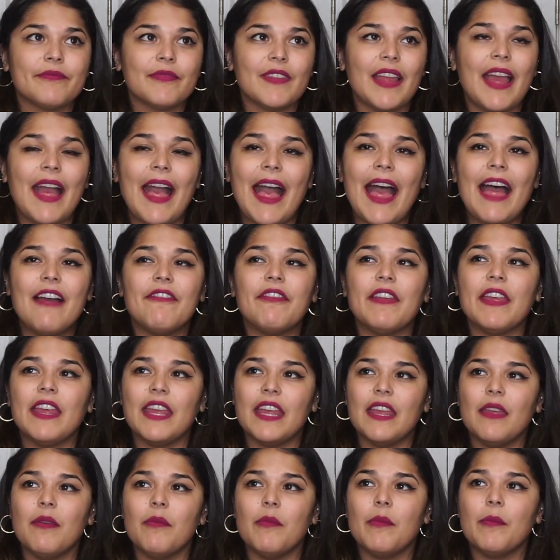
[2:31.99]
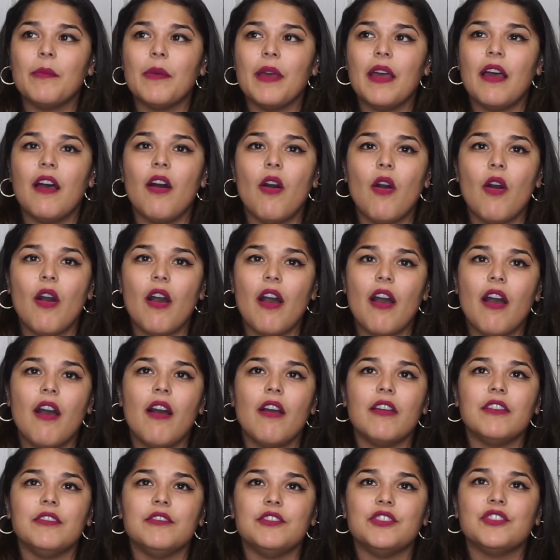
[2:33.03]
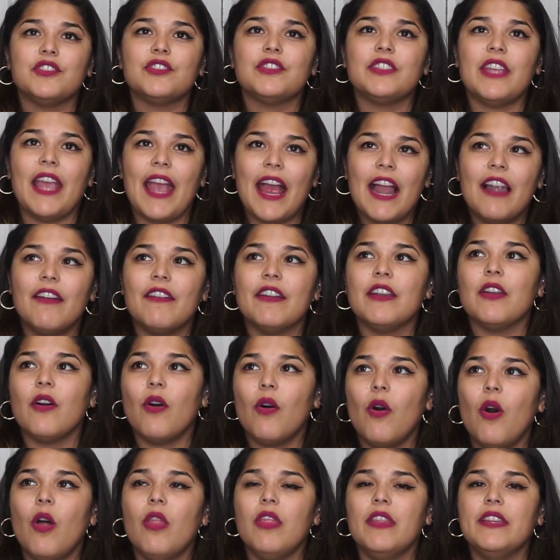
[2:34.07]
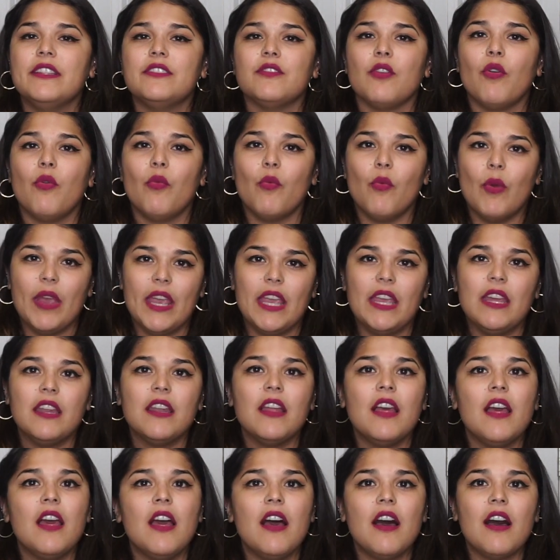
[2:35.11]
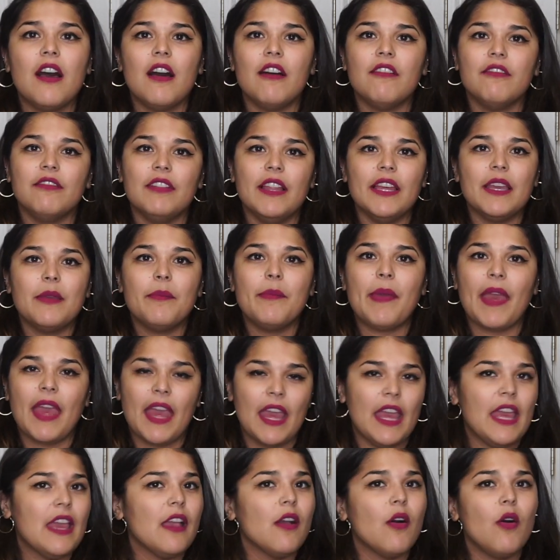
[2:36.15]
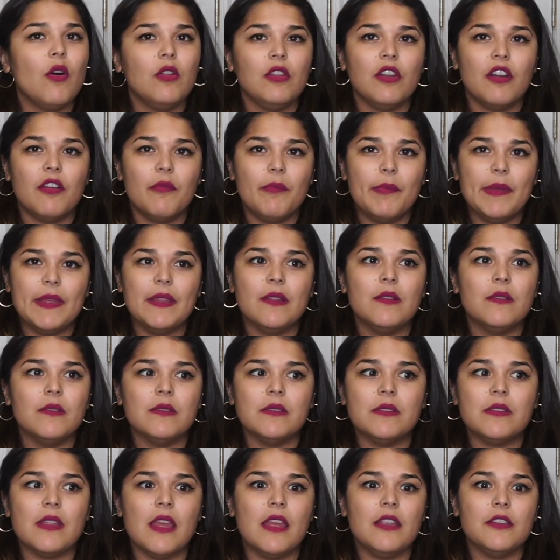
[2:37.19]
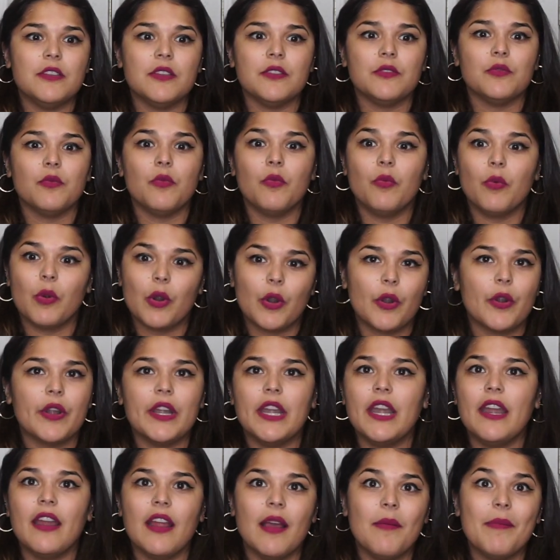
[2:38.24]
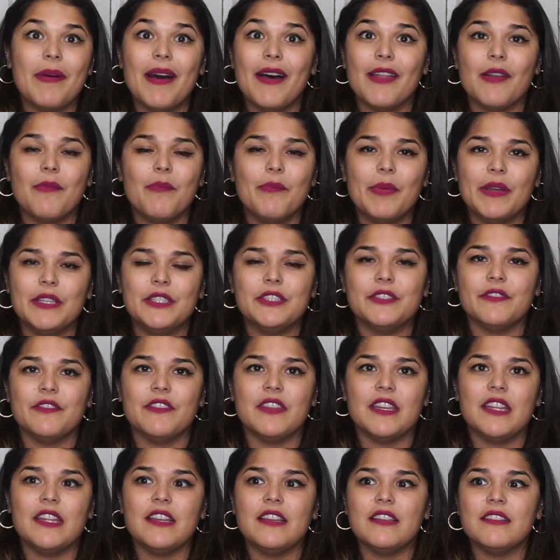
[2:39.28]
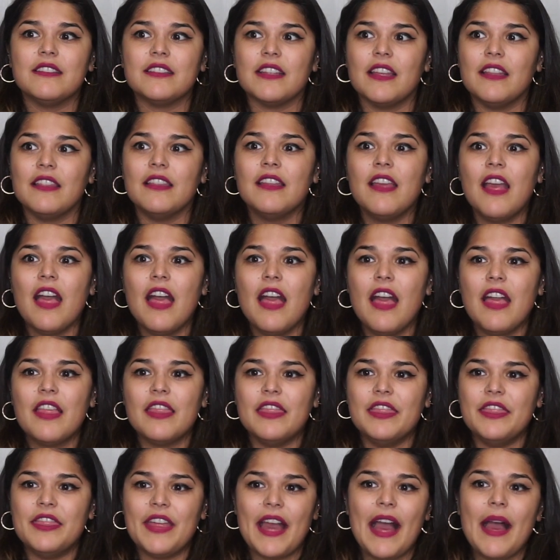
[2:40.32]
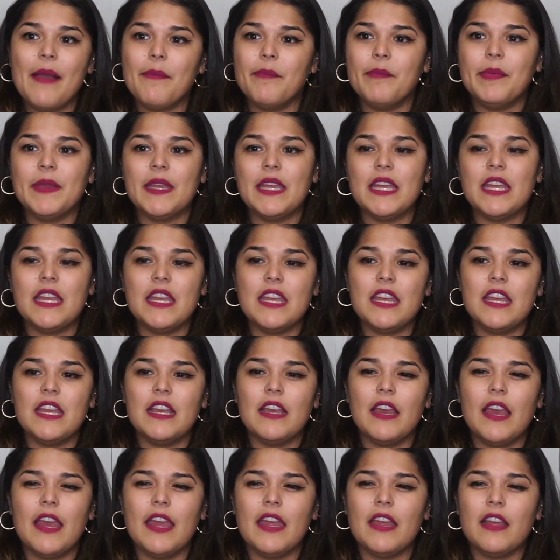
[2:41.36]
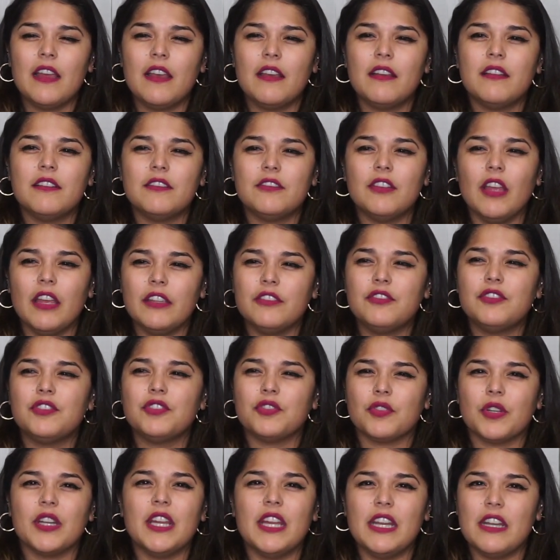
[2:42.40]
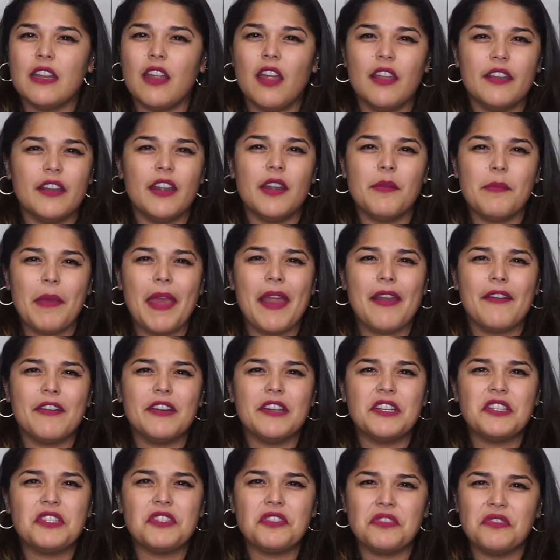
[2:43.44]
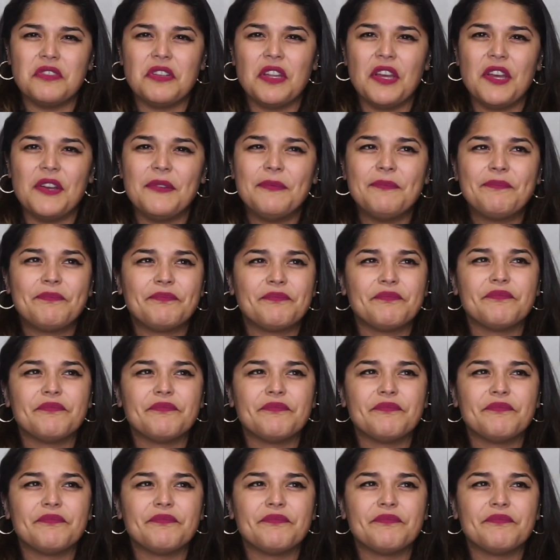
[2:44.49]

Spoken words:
have him just carry all this weight of like paying all our bills and just worrying about a bunch of things, and that being a strain on our marriage, you know?